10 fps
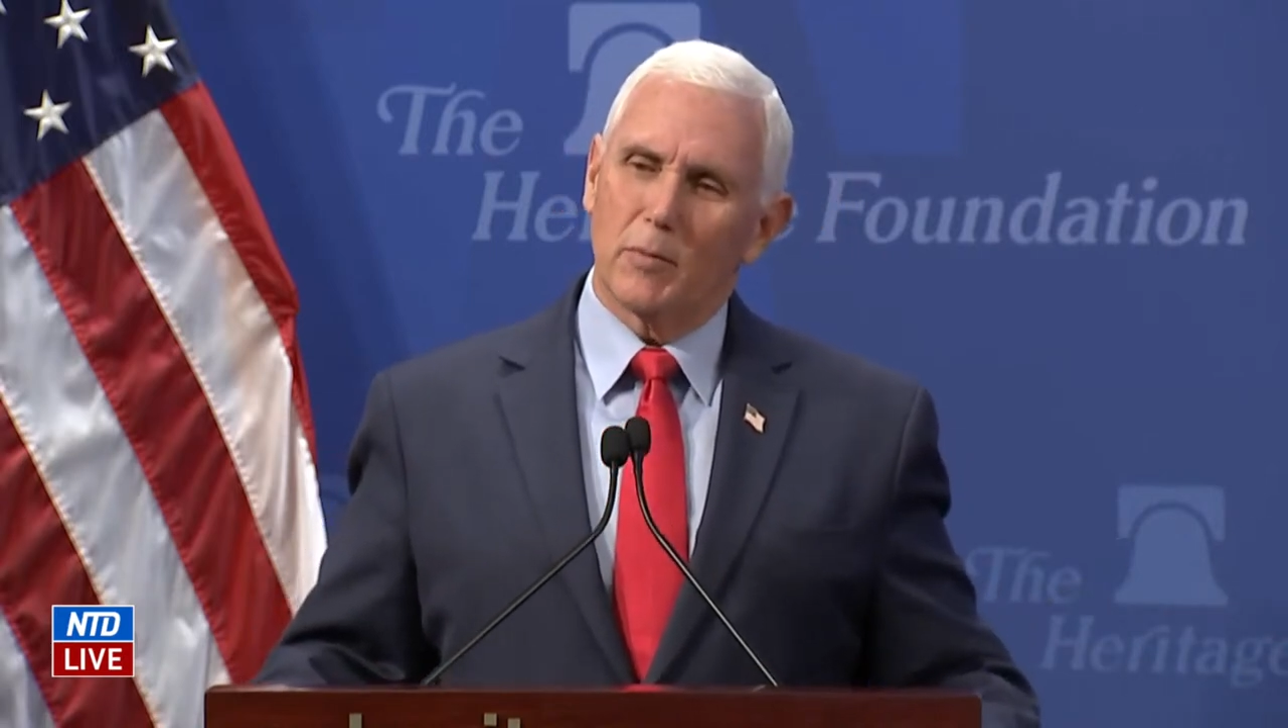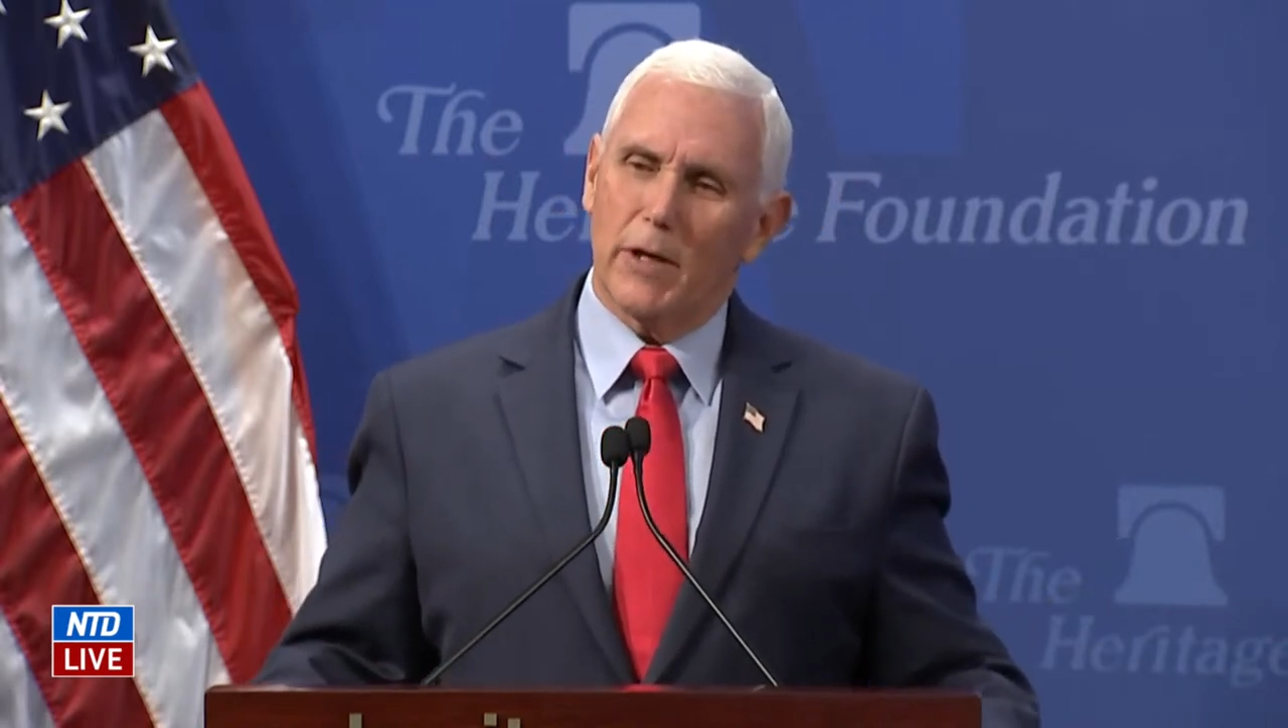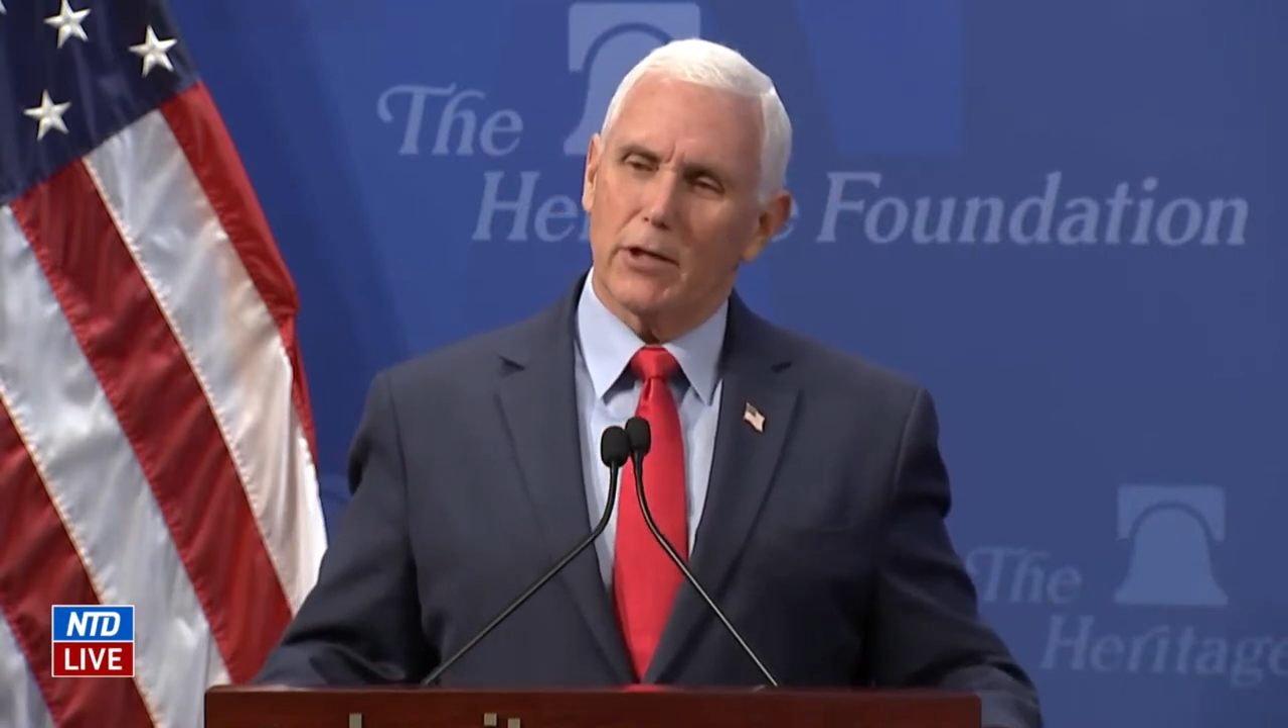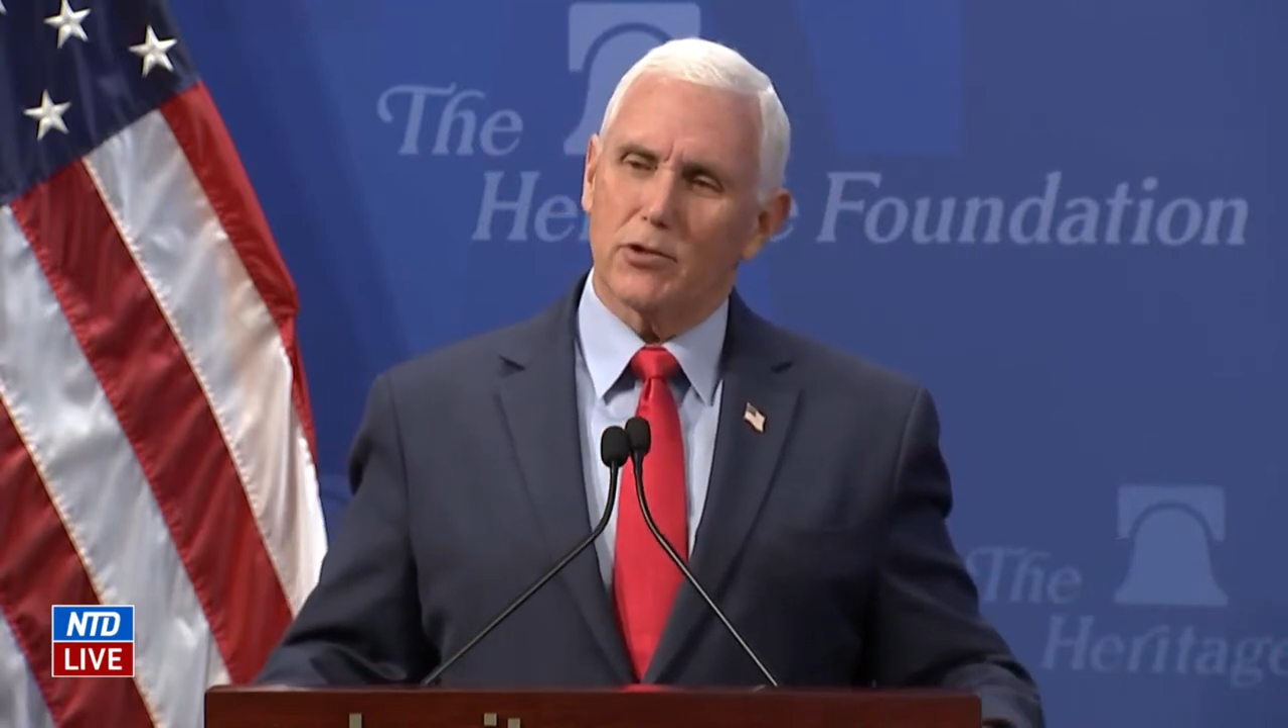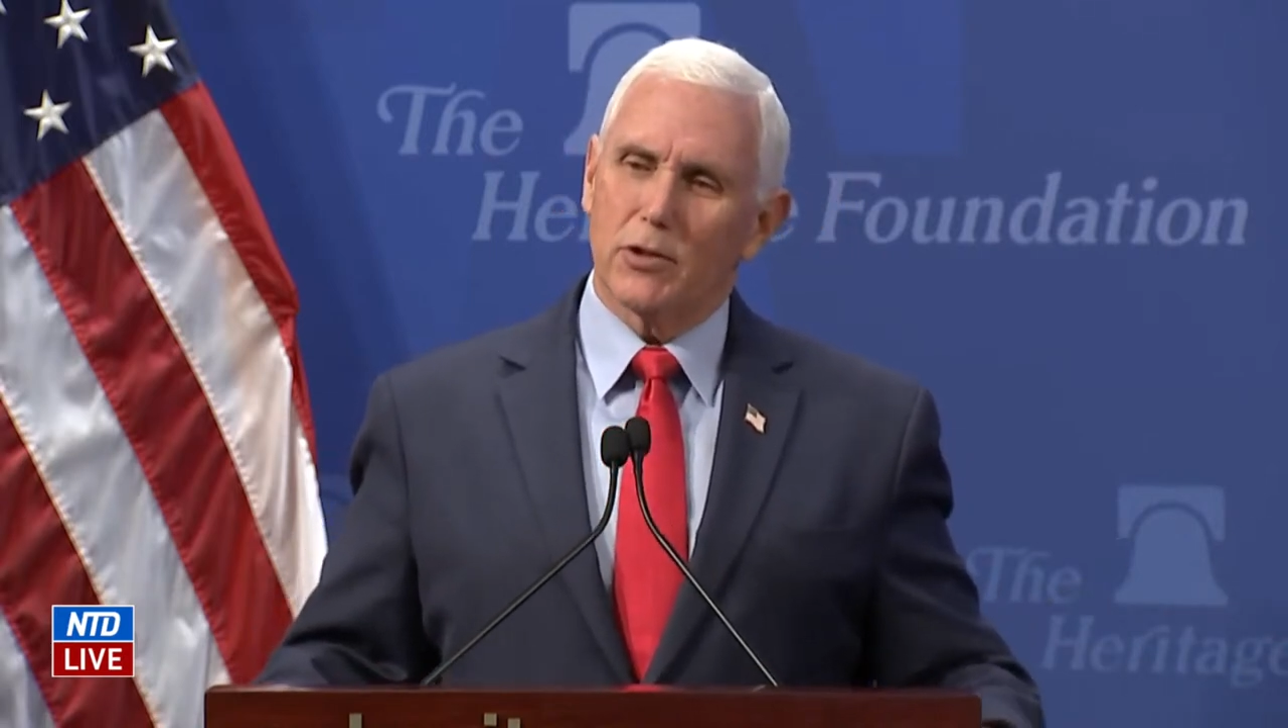
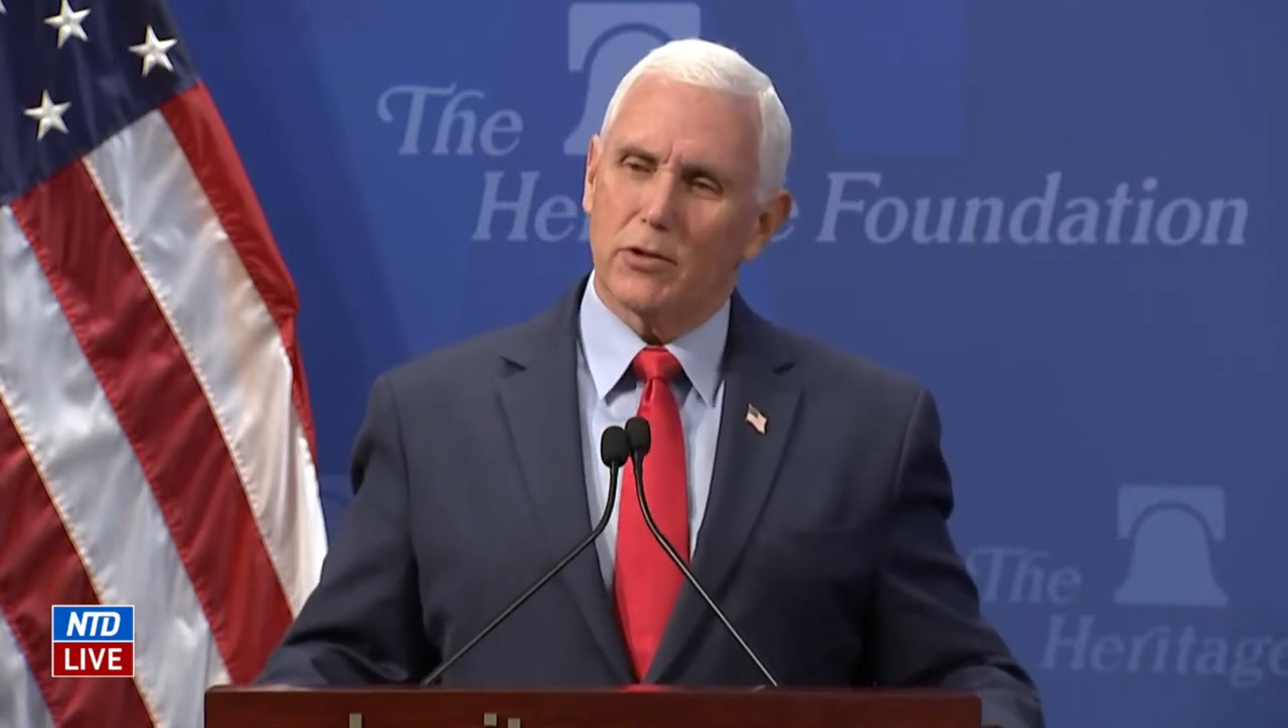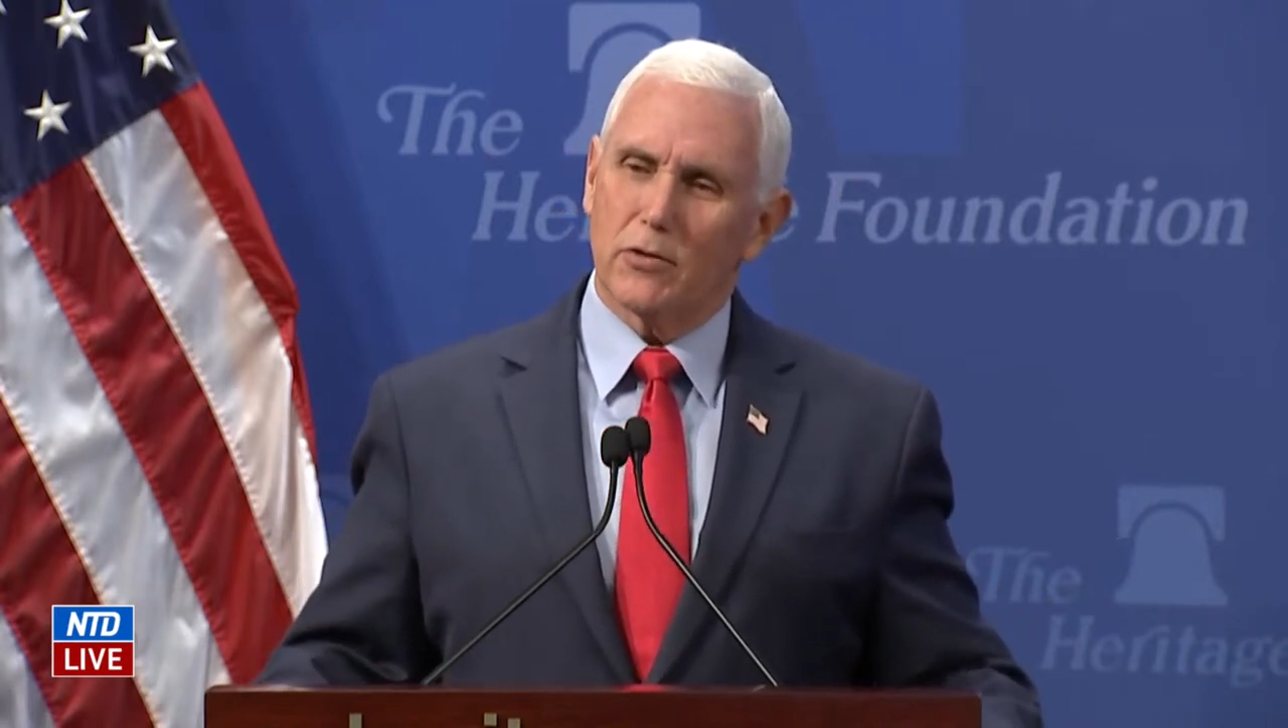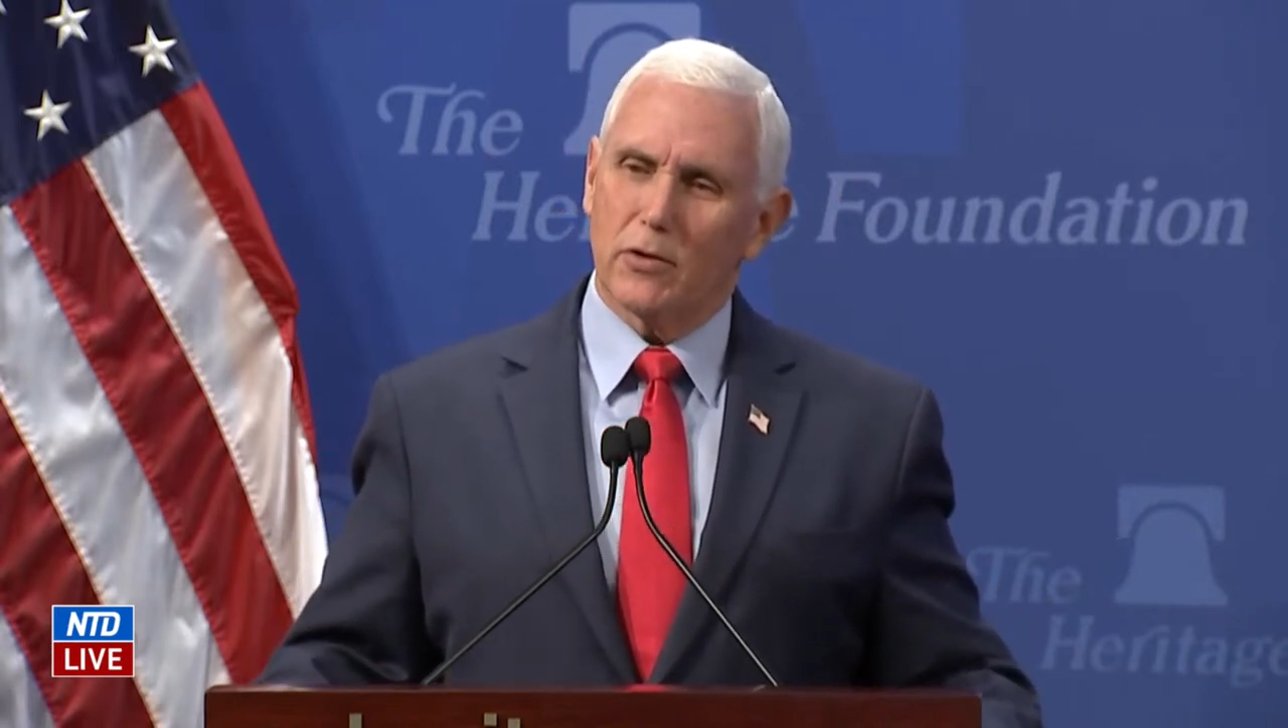compassionate